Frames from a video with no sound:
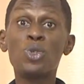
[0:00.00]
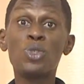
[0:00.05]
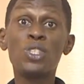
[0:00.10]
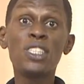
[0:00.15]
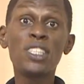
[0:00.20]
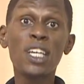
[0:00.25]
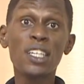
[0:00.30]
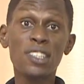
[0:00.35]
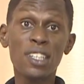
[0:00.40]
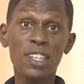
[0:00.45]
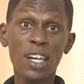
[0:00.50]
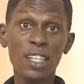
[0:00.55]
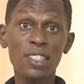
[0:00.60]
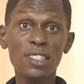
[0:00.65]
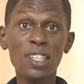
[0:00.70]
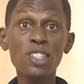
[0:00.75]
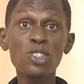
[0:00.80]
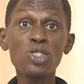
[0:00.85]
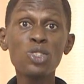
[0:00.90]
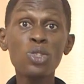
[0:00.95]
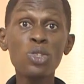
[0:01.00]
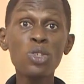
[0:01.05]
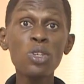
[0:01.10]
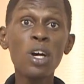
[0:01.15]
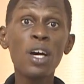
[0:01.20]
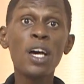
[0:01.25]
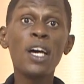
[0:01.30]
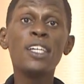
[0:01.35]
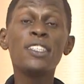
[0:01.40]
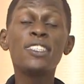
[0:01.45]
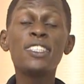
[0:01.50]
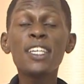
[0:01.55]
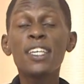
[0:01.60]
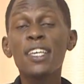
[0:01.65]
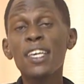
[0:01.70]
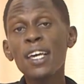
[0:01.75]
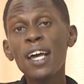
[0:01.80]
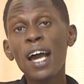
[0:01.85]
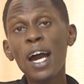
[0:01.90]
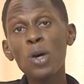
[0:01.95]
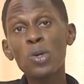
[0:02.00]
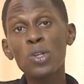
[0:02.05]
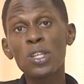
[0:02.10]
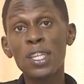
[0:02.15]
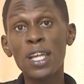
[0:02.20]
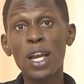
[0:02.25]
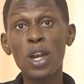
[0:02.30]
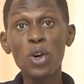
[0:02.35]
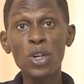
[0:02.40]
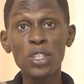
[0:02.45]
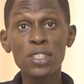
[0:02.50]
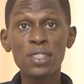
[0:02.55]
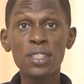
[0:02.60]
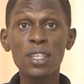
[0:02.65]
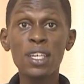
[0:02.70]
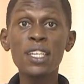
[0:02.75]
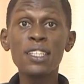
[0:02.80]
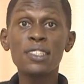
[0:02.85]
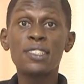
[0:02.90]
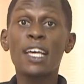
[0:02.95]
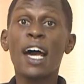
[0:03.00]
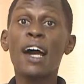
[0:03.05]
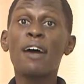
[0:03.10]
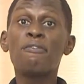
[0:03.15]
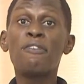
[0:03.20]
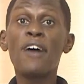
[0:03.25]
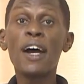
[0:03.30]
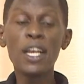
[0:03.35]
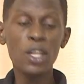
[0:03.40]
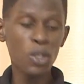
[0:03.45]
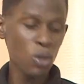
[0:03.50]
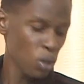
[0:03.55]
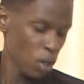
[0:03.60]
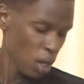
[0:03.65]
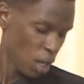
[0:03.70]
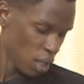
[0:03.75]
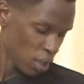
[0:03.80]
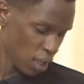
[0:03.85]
To Jesus Christ. And so seeking out the lost is a value